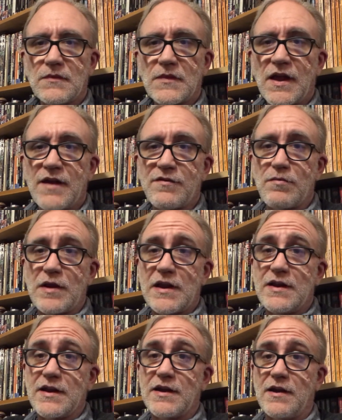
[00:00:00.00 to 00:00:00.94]
Hey everybody,
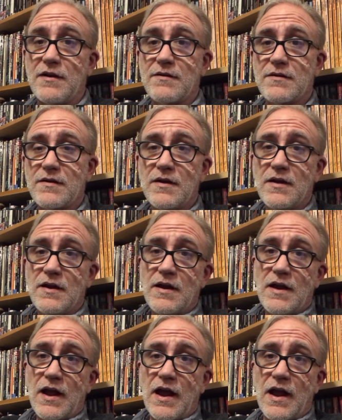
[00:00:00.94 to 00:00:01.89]
Nick here,
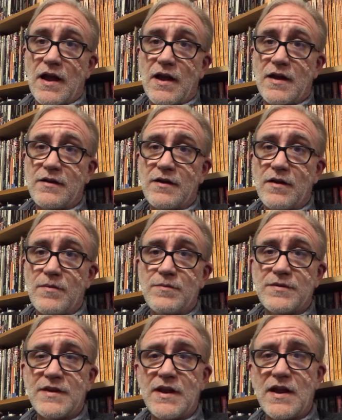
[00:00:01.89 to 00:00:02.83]
and
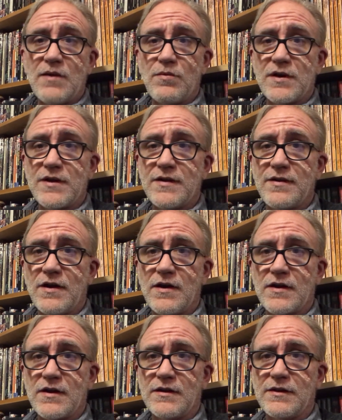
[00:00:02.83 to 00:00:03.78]
today I wanted to
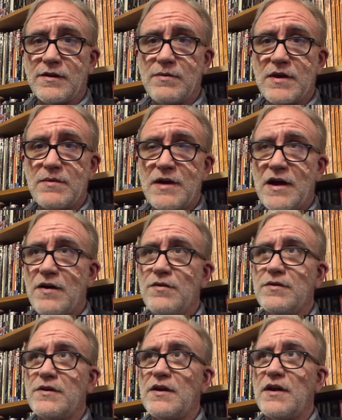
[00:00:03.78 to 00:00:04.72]
talk a little bit
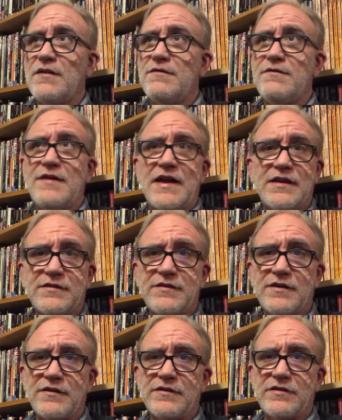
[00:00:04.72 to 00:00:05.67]
about advanced
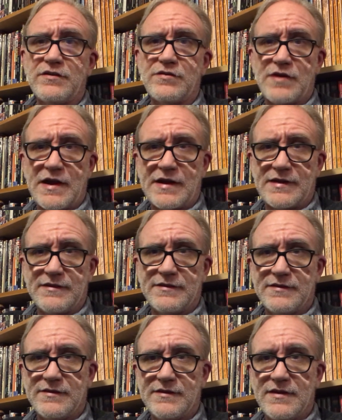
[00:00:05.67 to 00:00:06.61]
Dungeons and
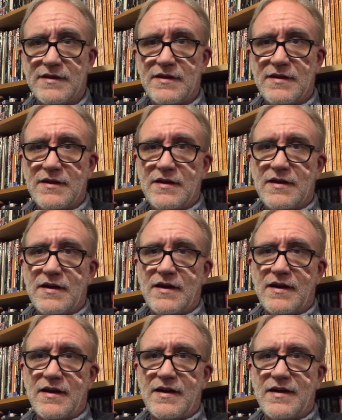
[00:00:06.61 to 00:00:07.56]
Dragons
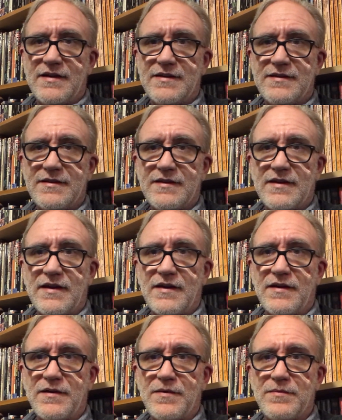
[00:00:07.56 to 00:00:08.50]
and
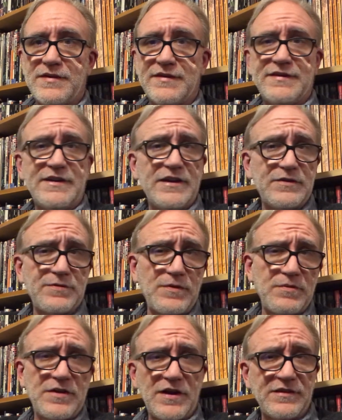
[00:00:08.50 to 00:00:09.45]
distinct
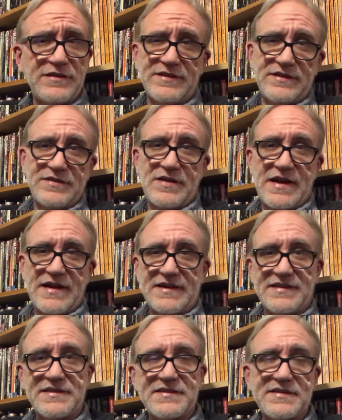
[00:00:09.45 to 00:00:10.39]
from Dungeons and
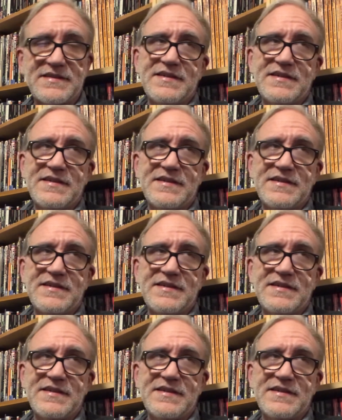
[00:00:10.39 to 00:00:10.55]
Dragons.